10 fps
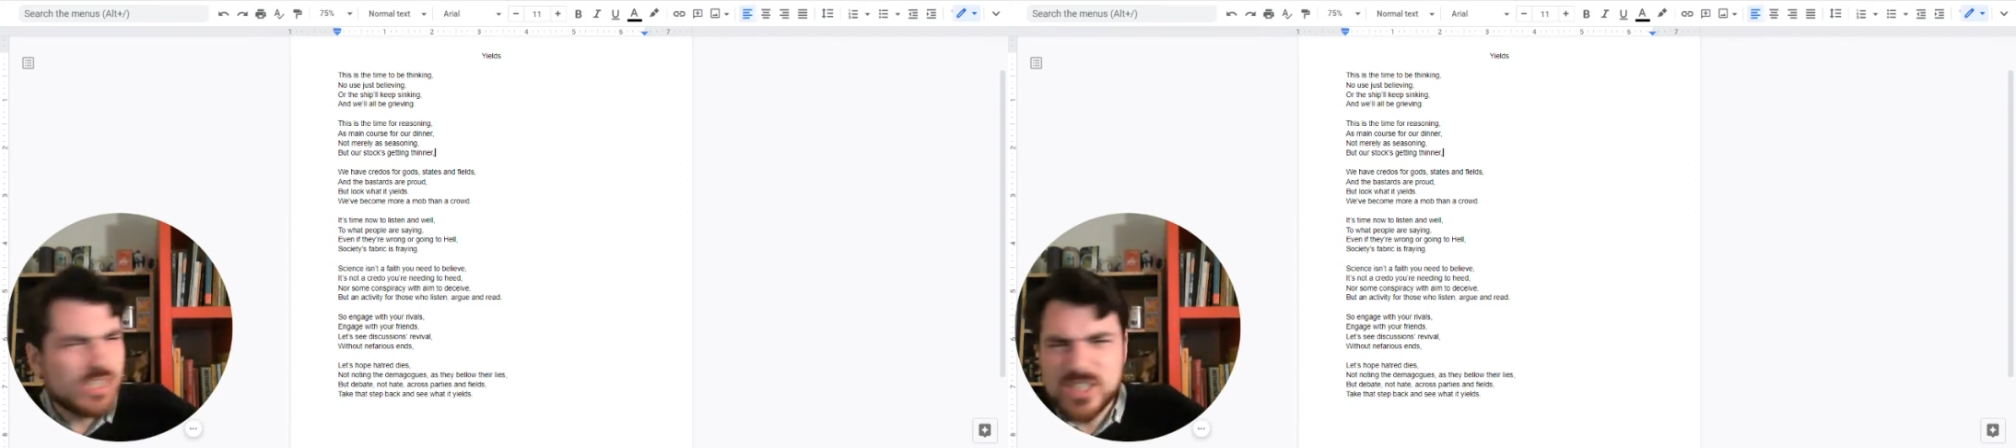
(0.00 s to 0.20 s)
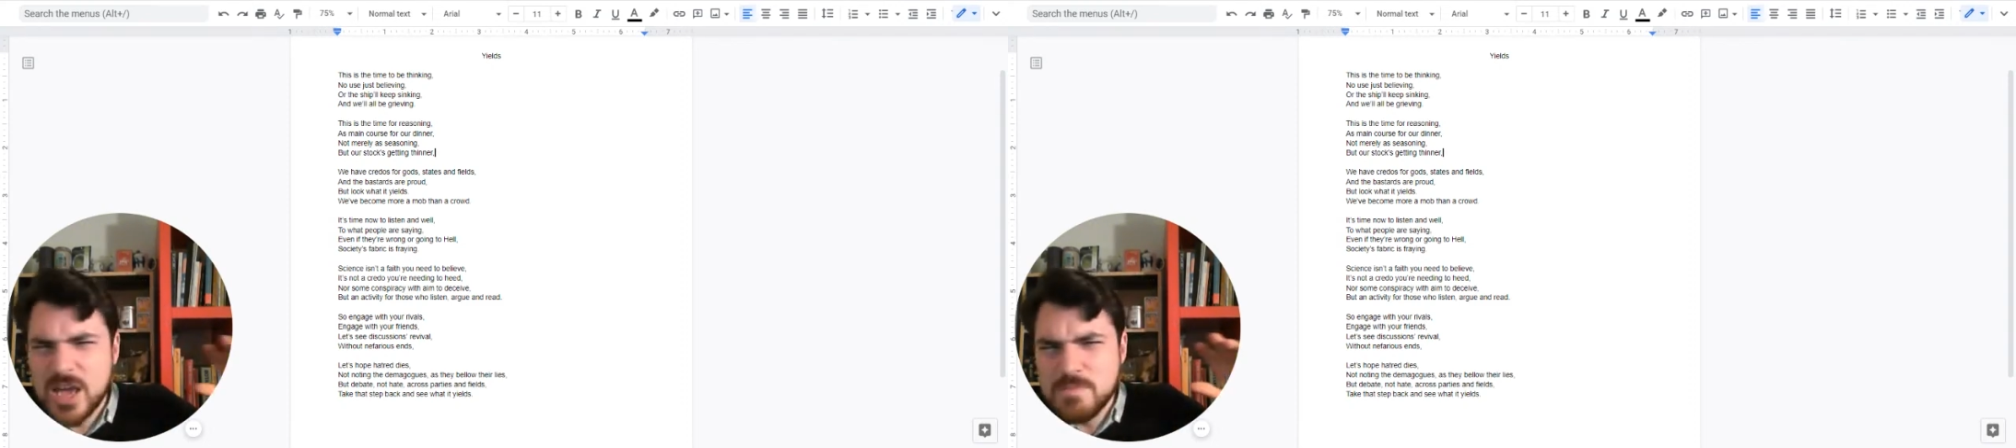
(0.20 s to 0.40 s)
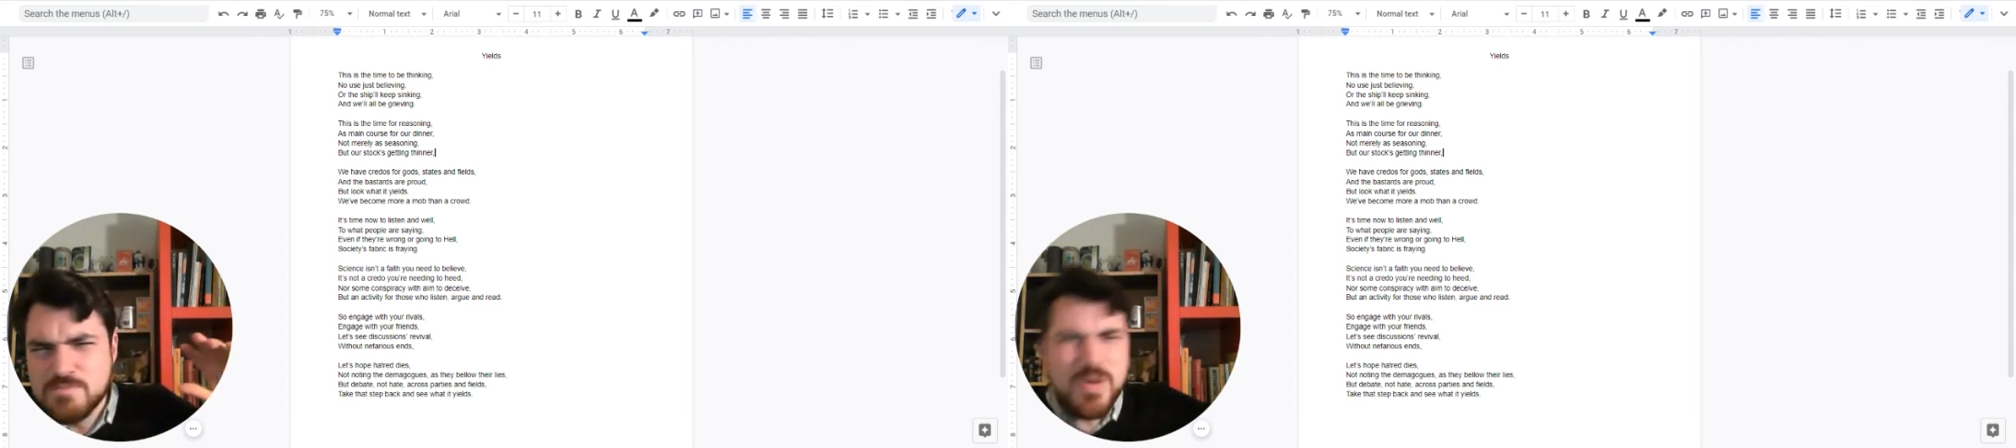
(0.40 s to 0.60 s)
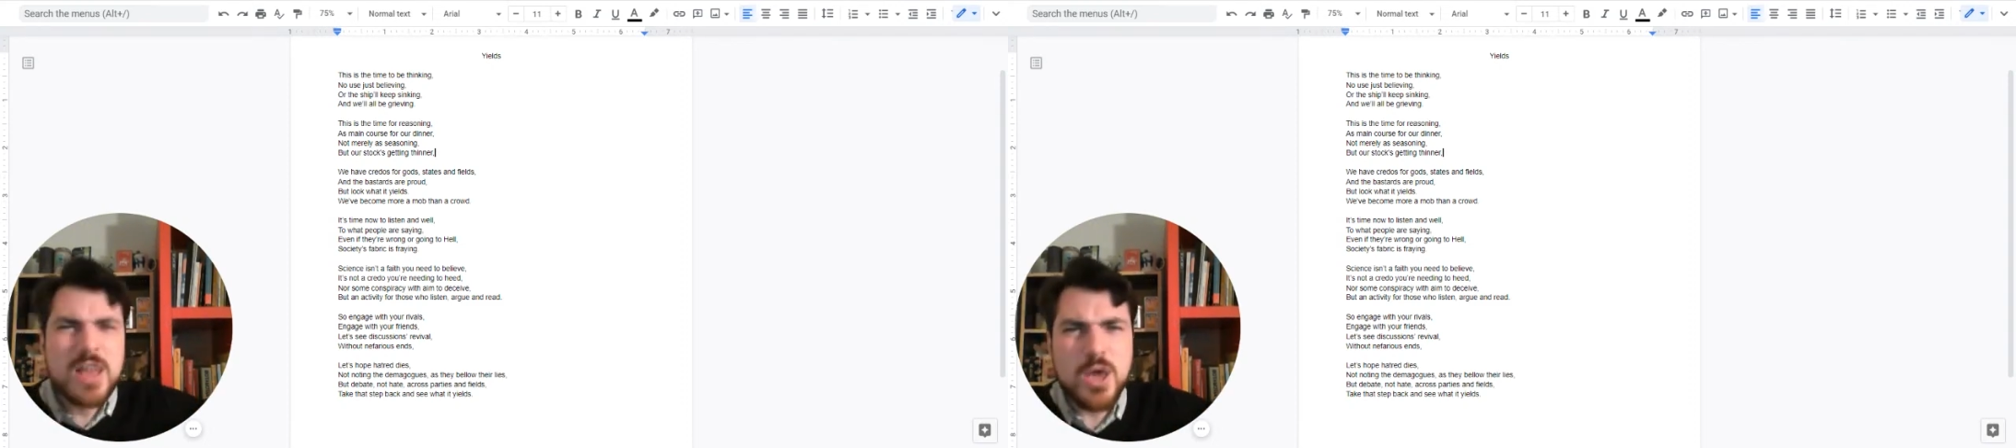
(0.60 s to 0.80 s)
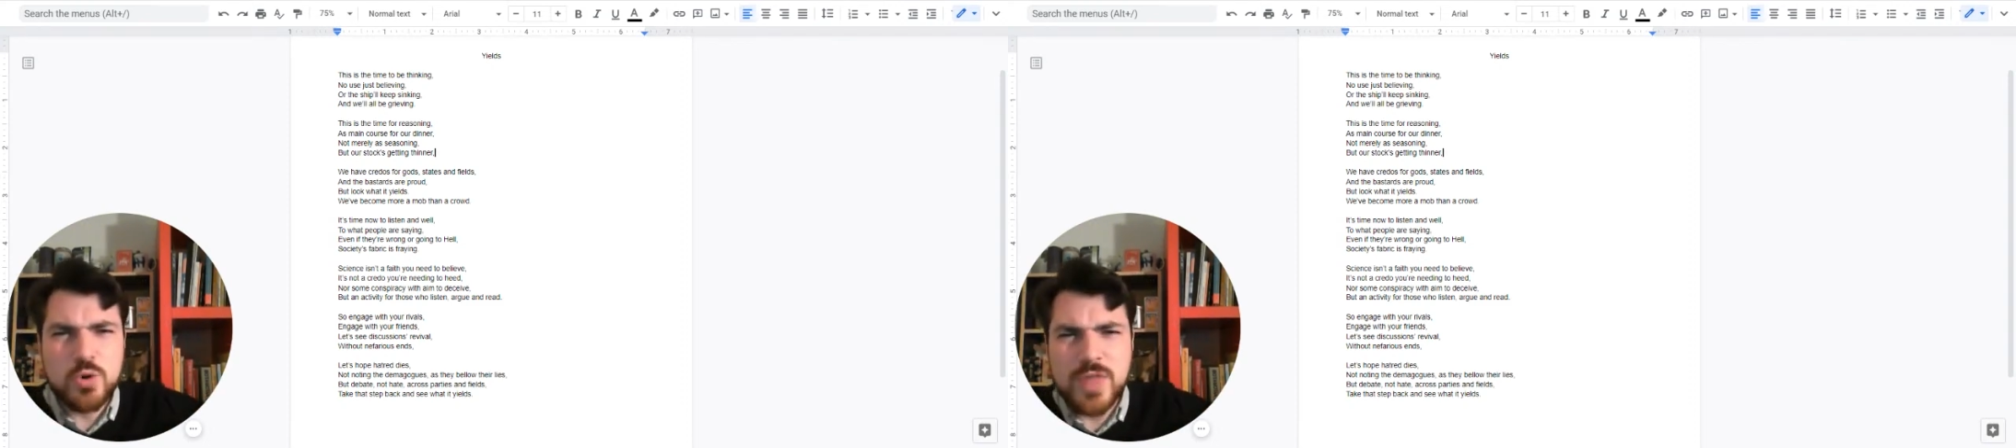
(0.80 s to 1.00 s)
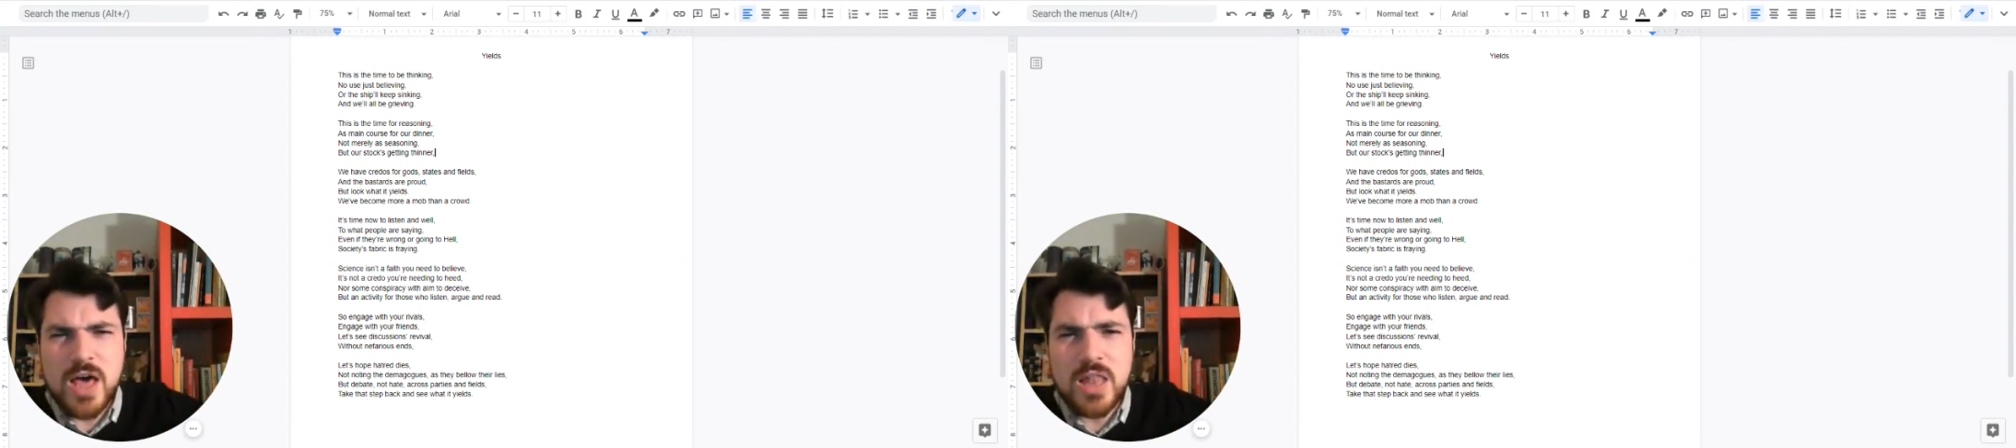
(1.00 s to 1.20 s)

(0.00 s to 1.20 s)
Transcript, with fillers: as they bellow their